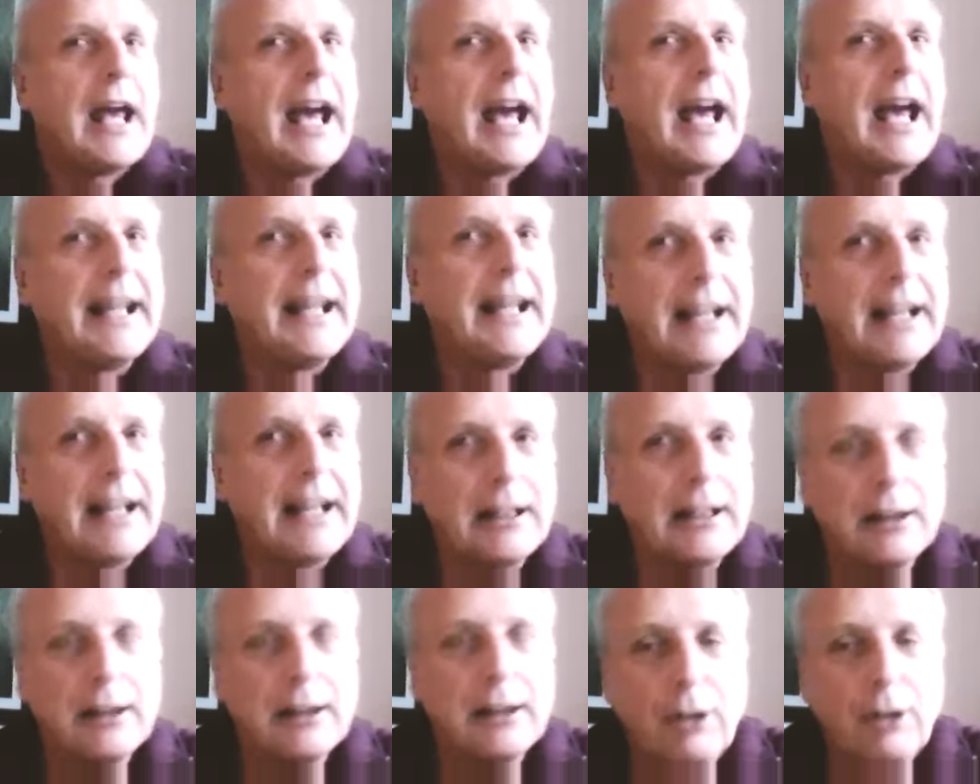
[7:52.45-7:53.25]
And a
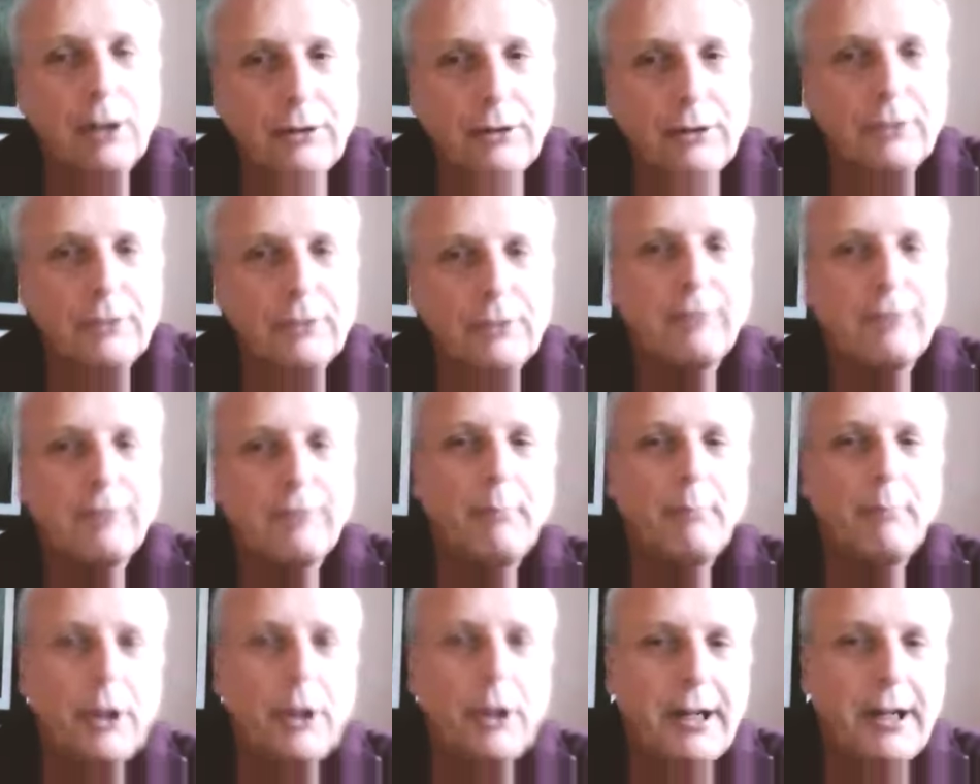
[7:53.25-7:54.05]
lot of
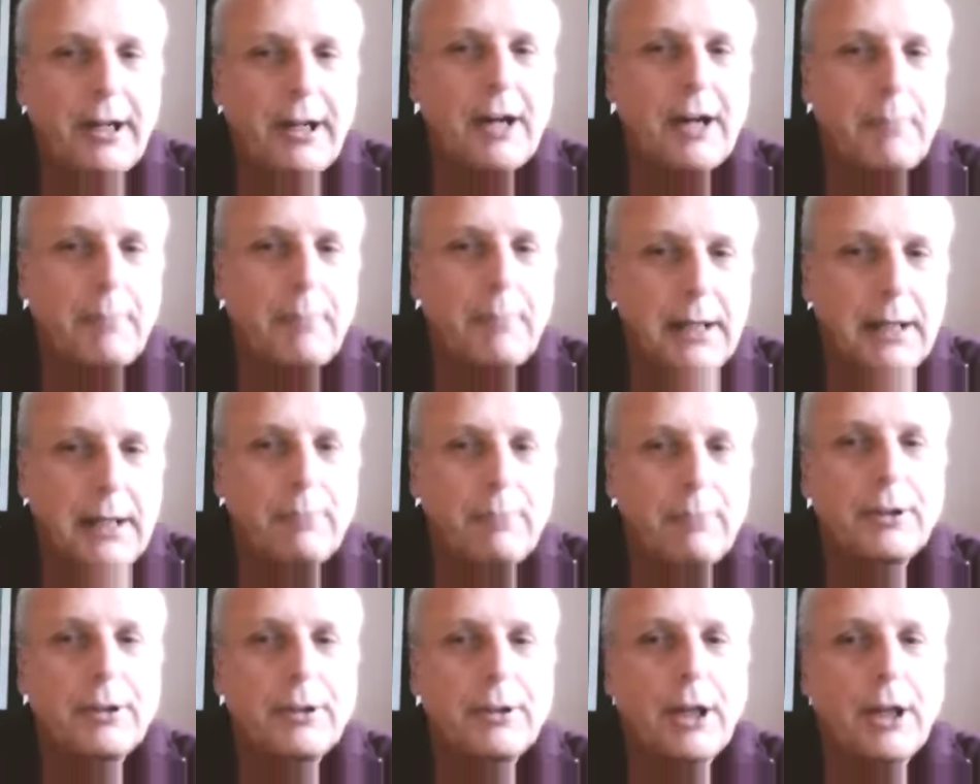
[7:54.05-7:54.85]
monohull
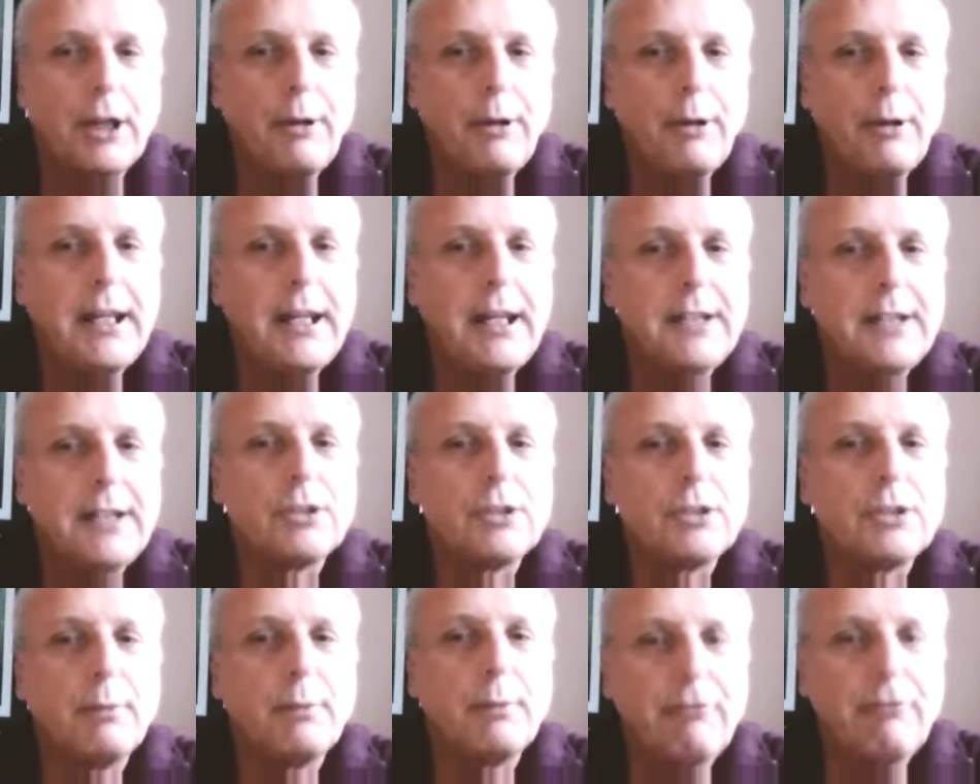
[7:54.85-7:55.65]
people go
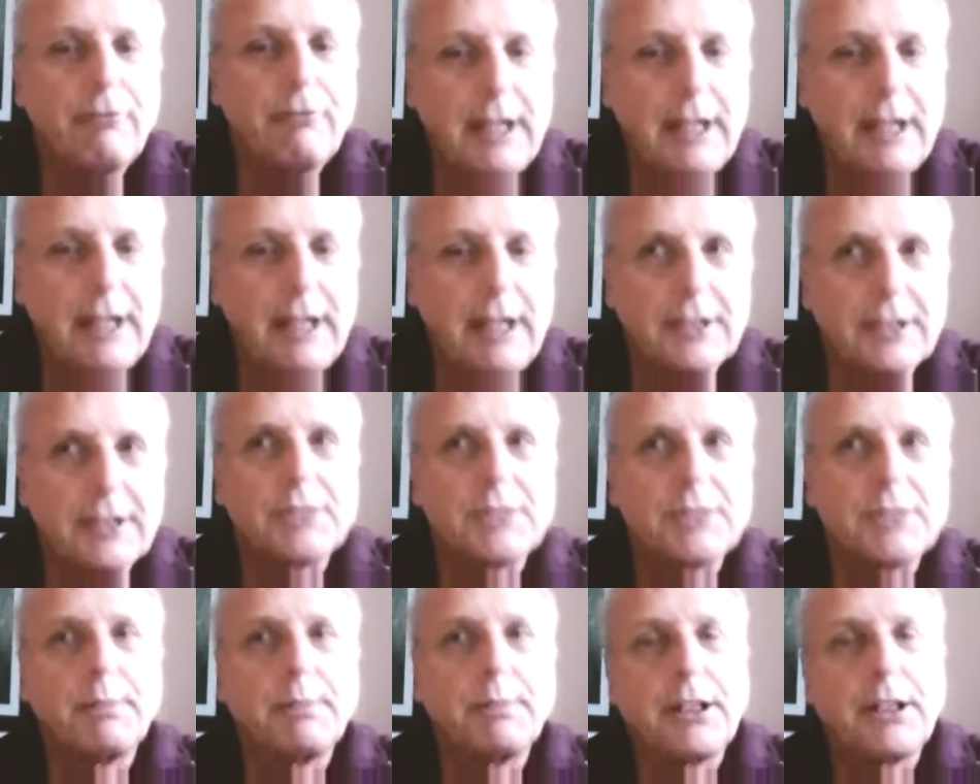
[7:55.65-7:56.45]
into
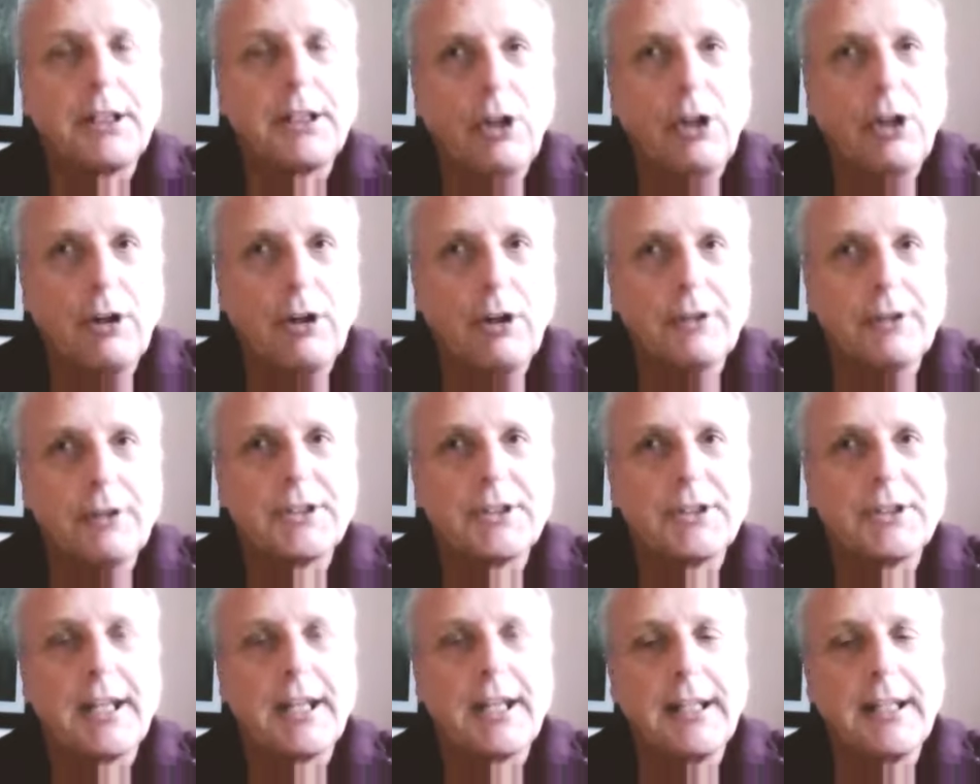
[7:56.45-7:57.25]
marinas
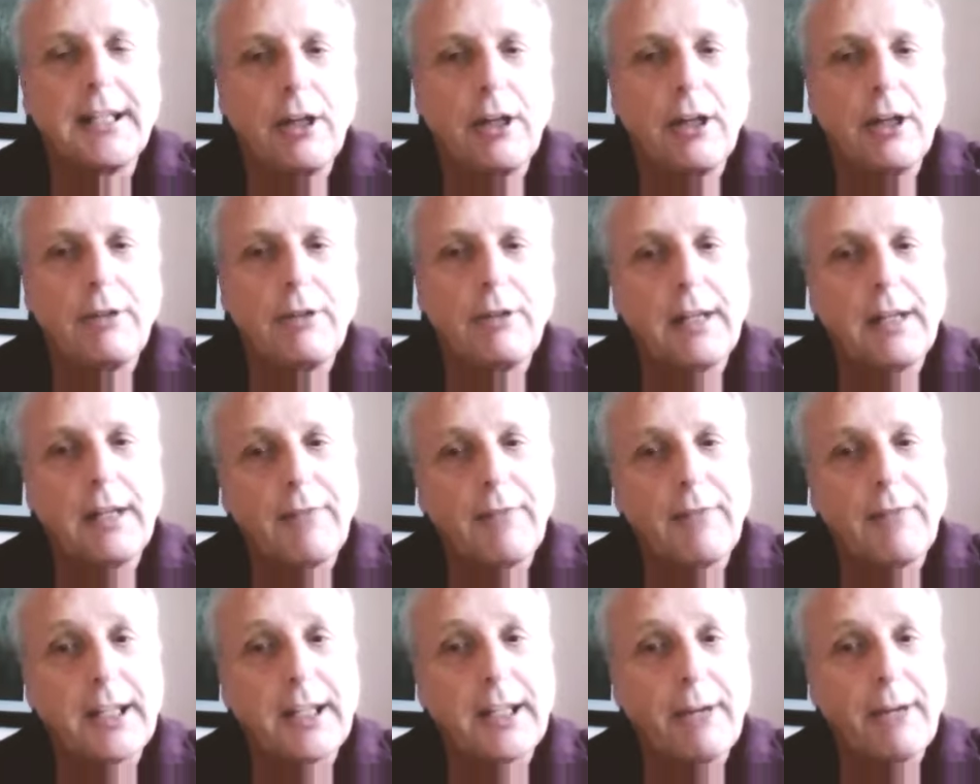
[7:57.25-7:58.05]
because they know that
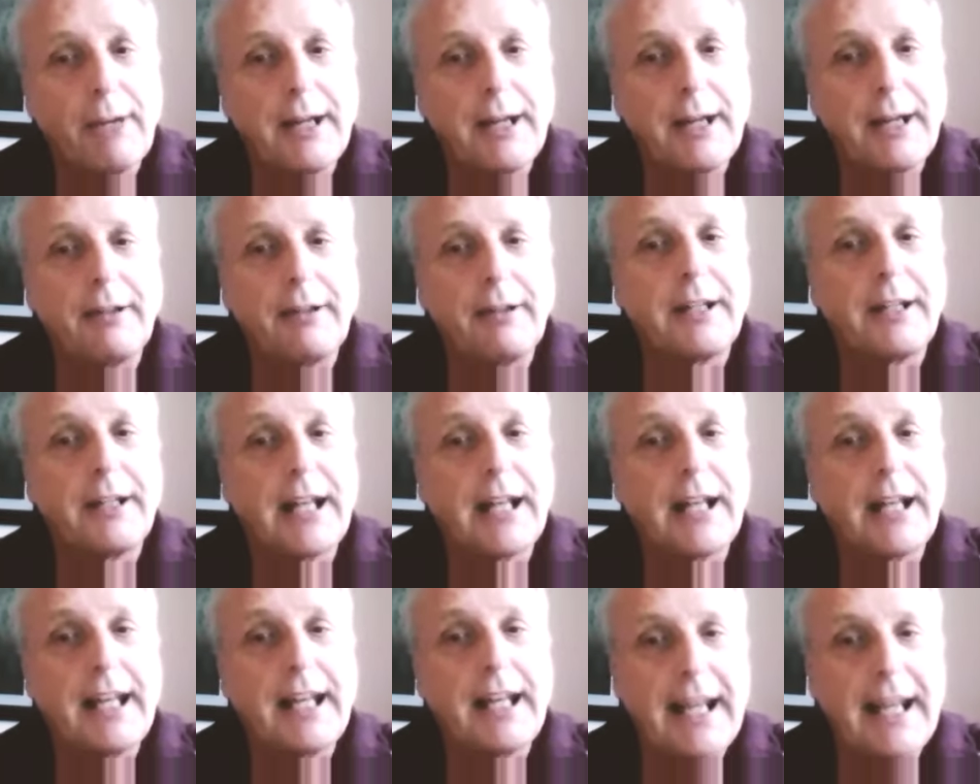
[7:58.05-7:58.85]
if they go out
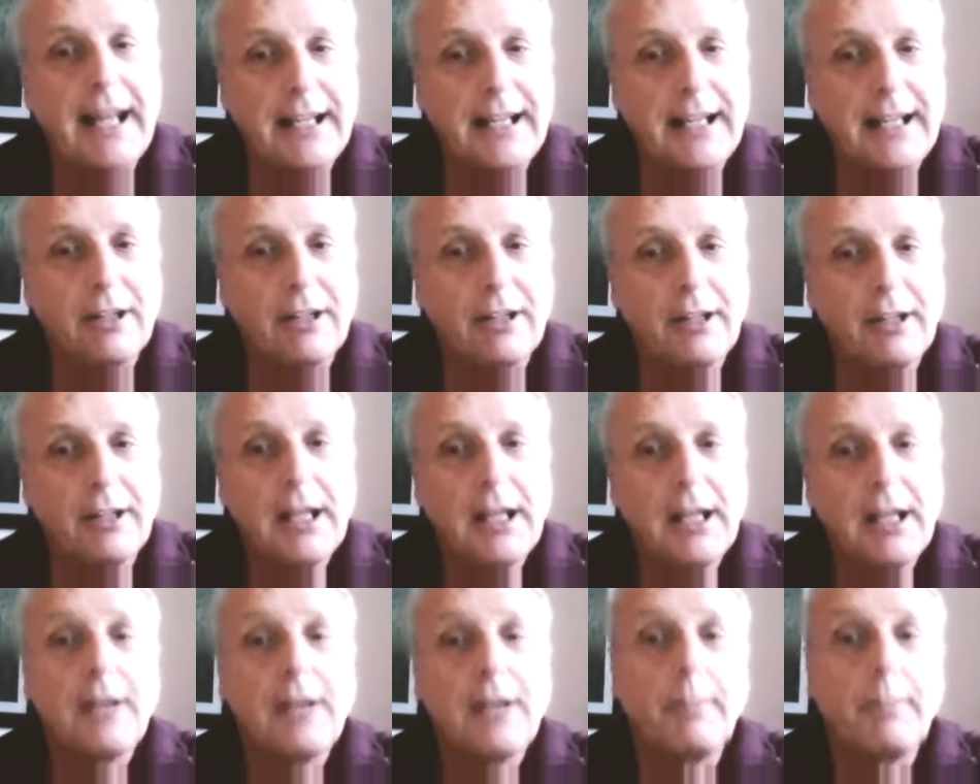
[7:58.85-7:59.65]
and anchor,
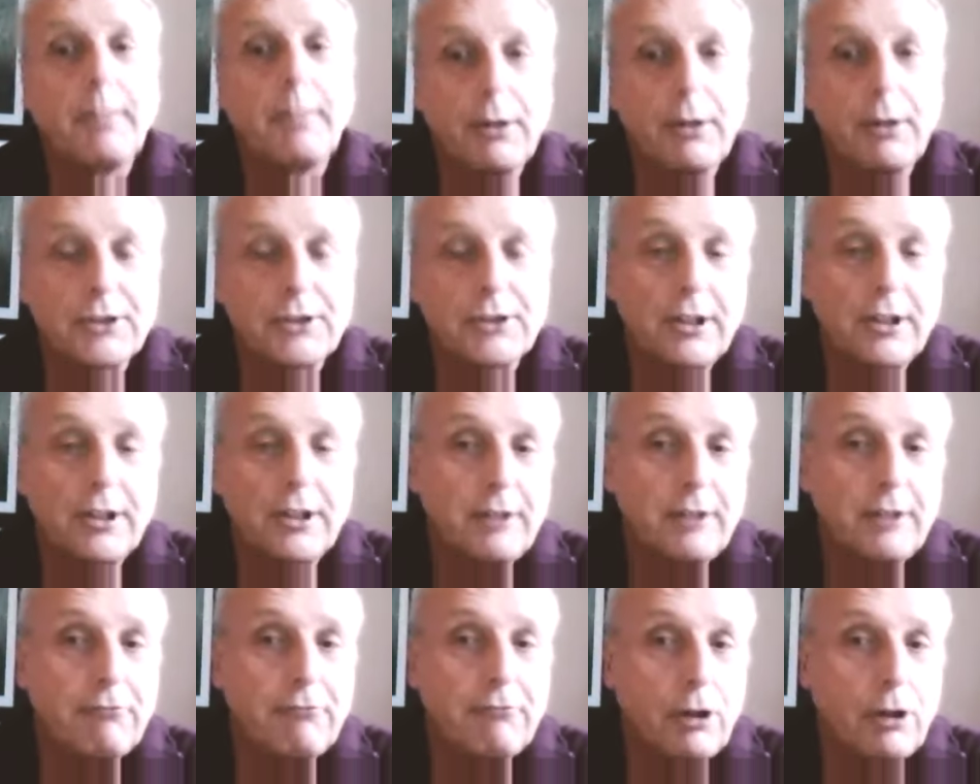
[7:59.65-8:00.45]
the boat's
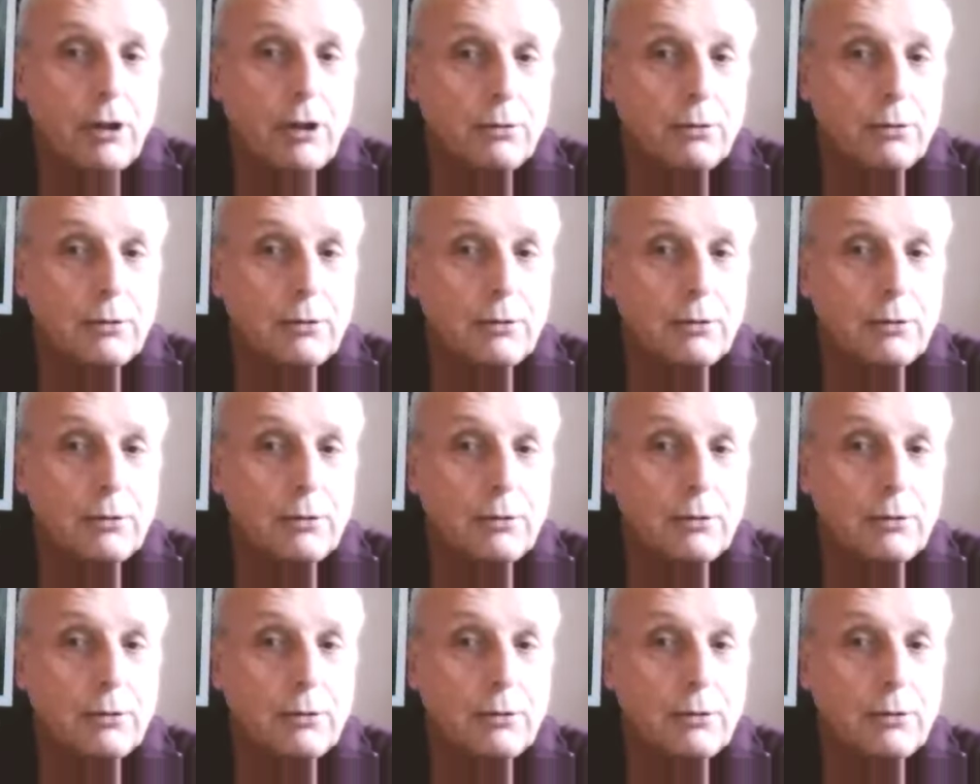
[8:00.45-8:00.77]
going to roll.